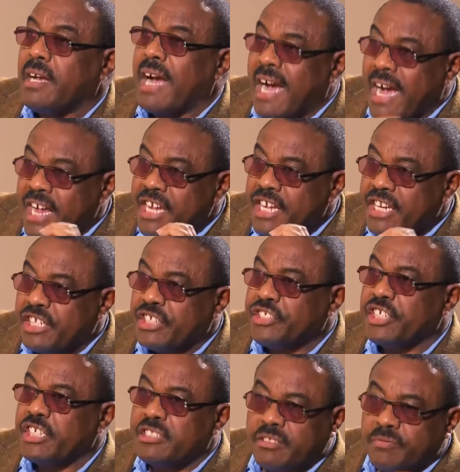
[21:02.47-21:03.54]
I
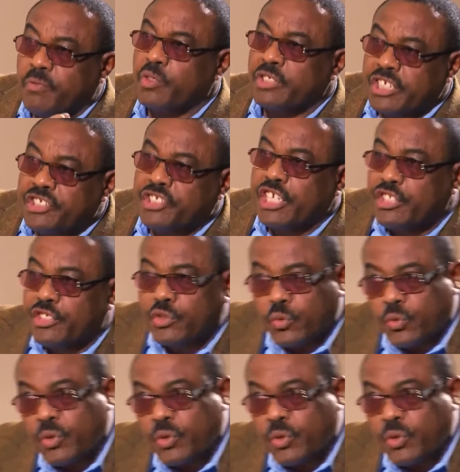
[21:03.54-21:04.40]
initiated for the change to